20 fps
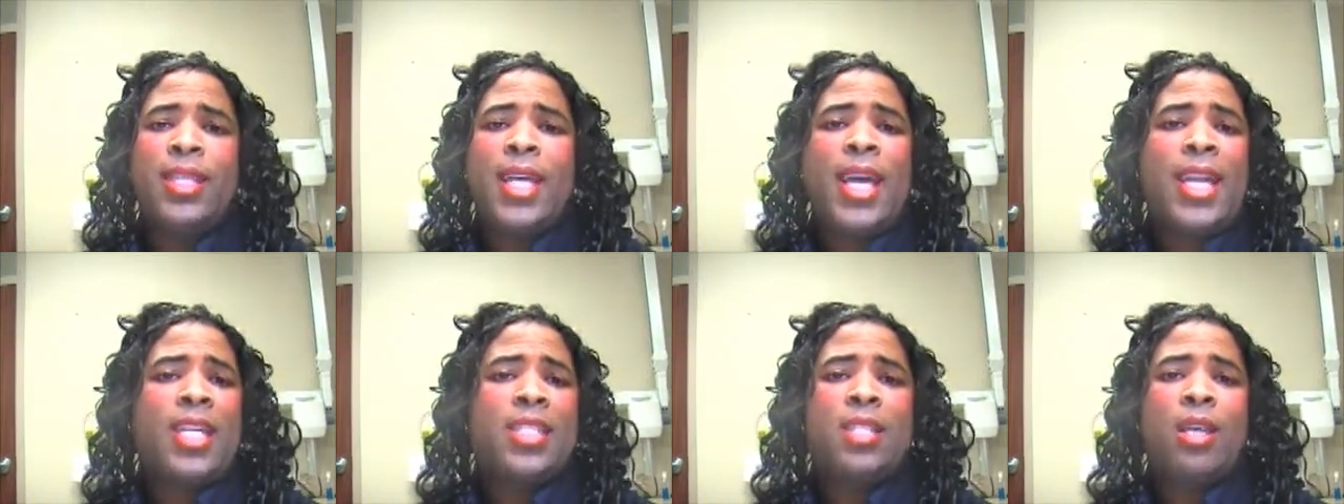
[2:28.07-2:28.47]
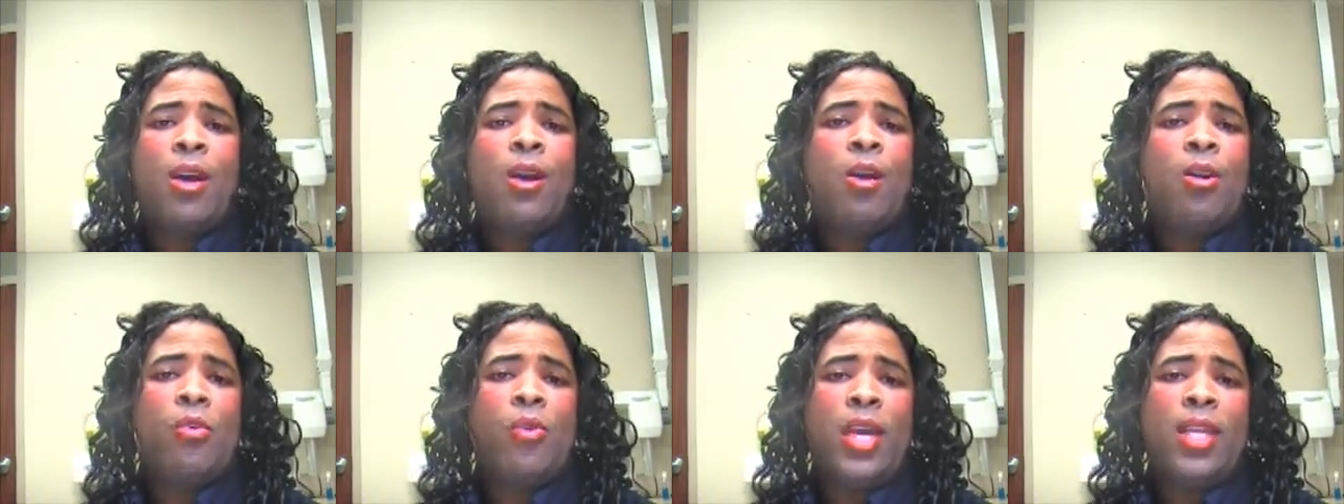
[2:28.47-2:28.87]
That is
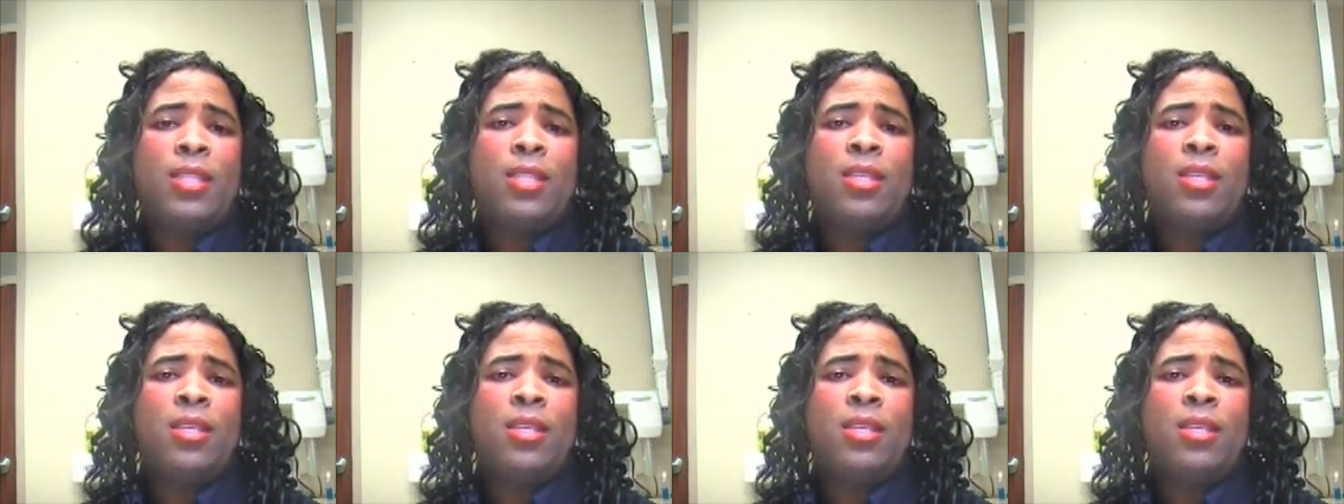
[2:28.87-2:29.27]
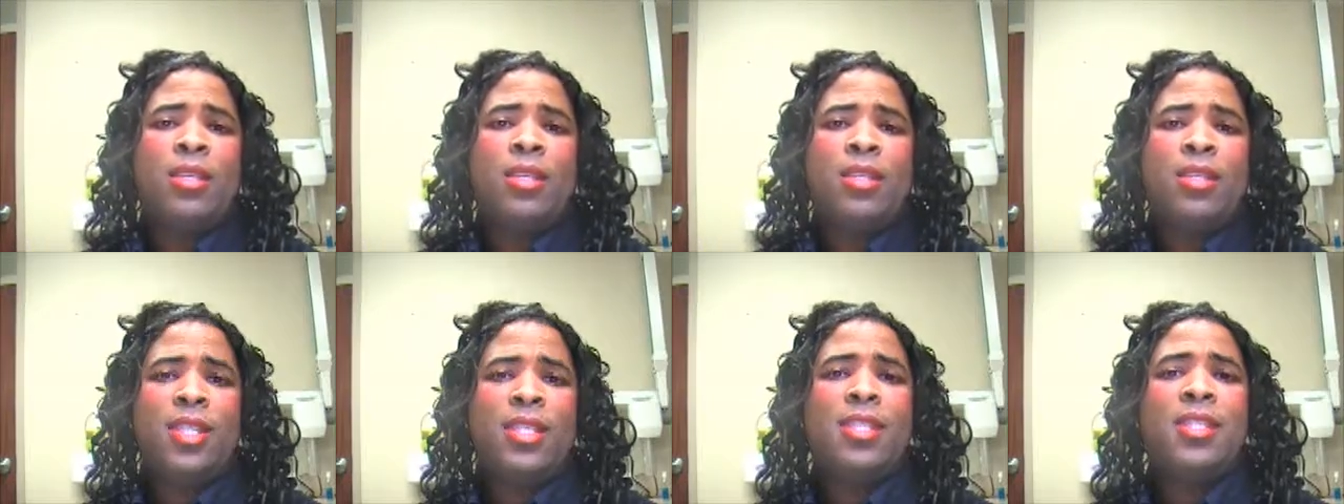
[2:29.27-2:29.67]
always good
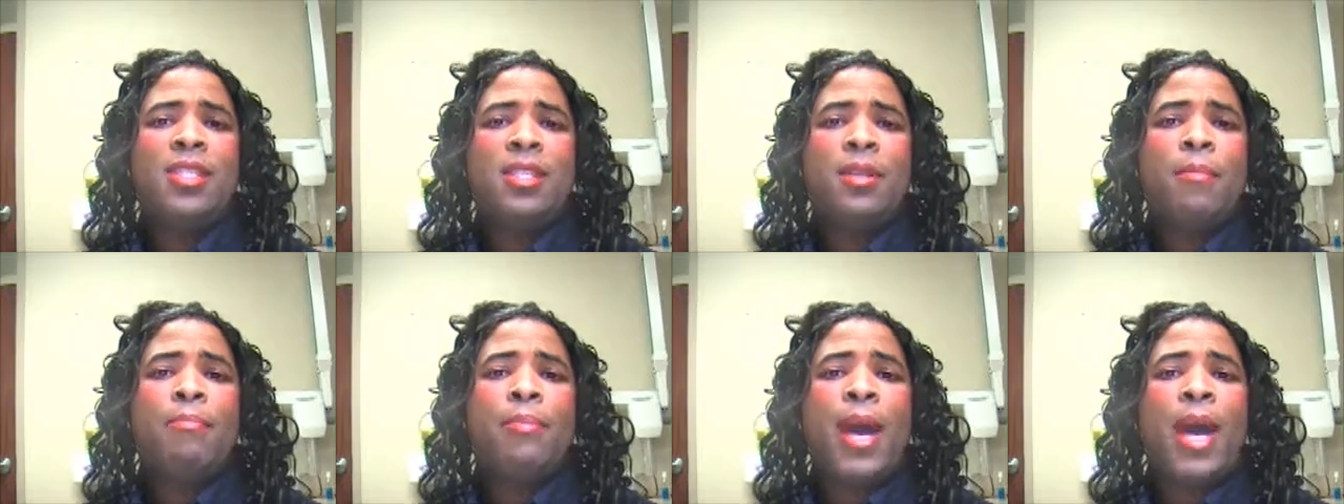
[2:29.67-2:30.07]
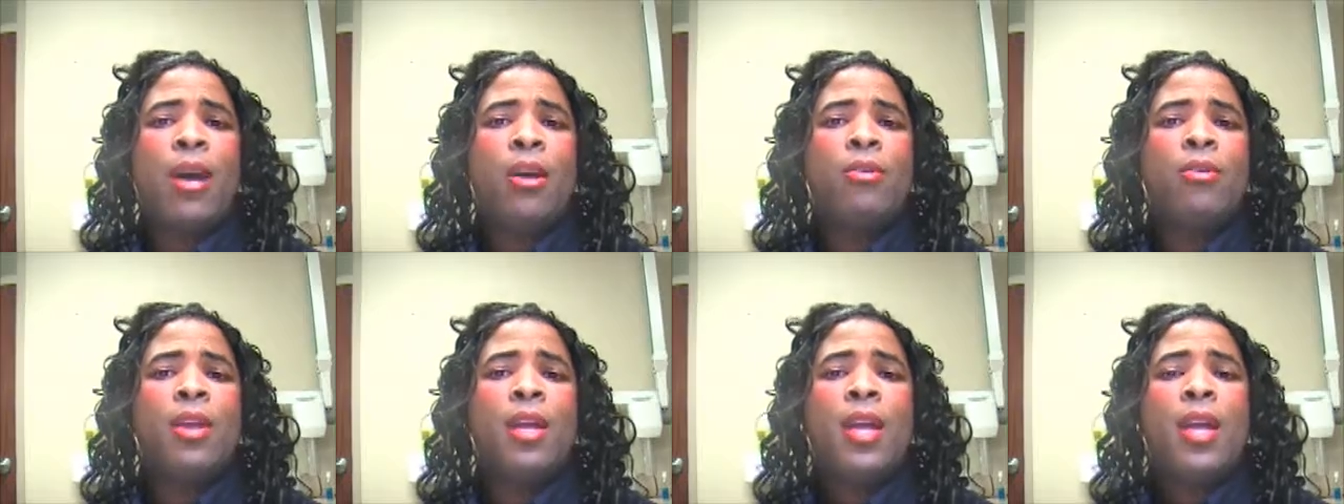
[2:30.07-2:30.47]
because this is
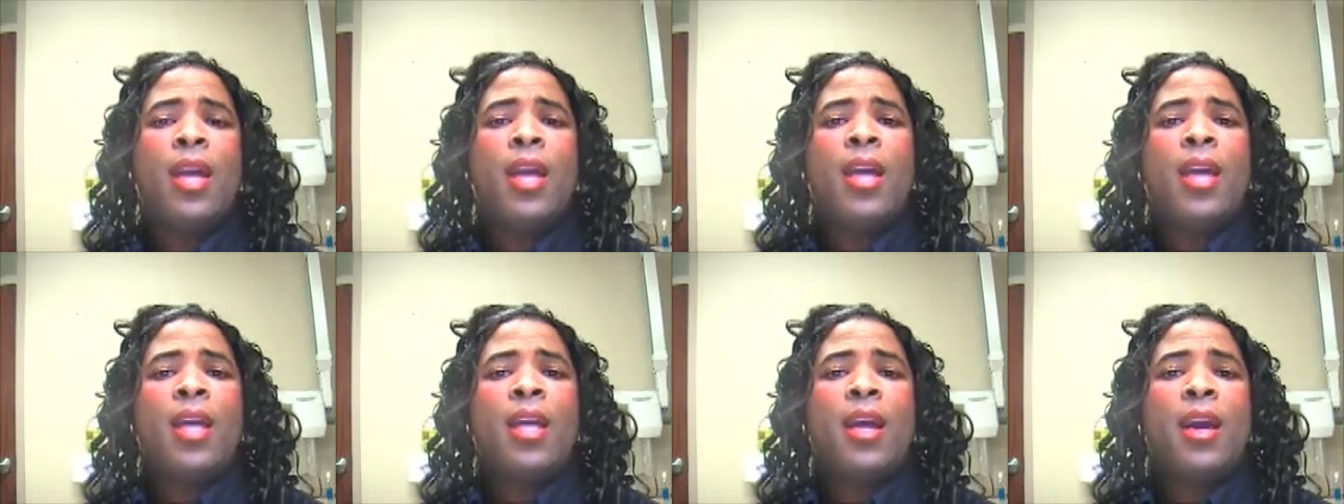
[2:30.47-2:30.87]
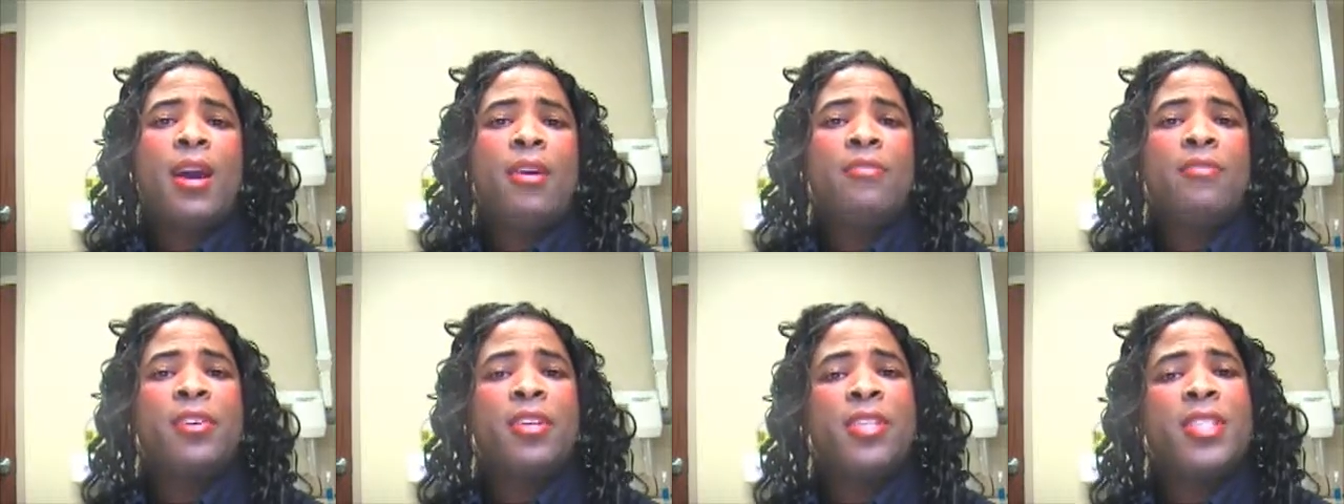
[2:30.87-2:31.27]
about
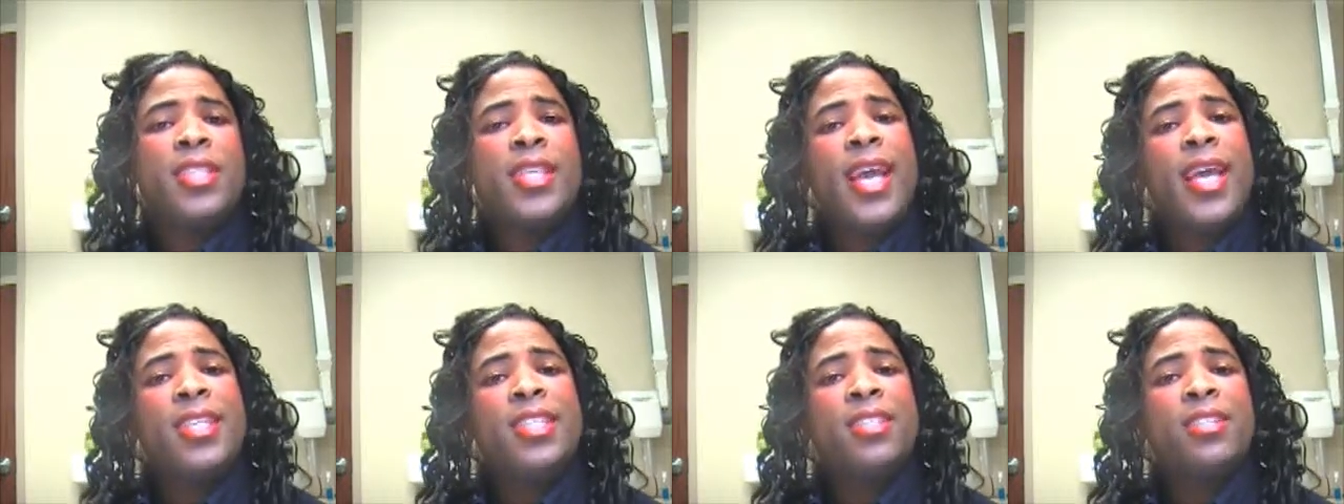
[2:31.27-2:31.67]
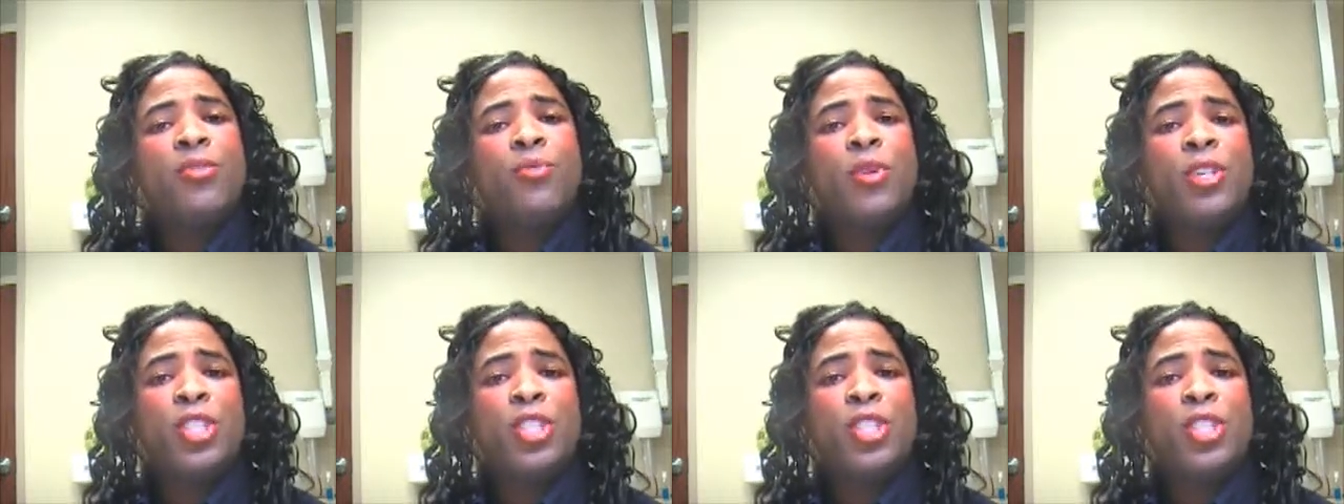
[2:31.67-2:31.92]
conversation.